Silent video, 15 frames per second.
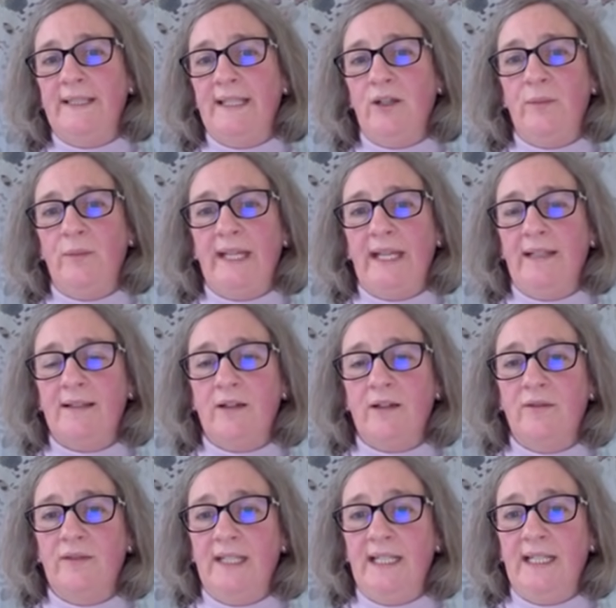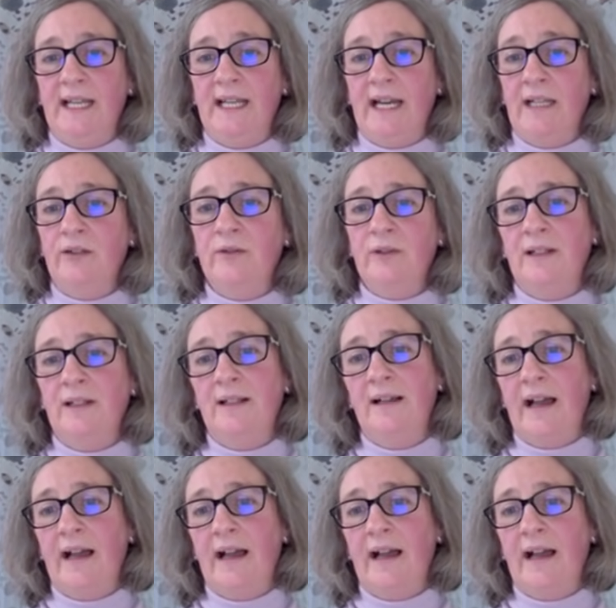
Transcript: the updates of the annual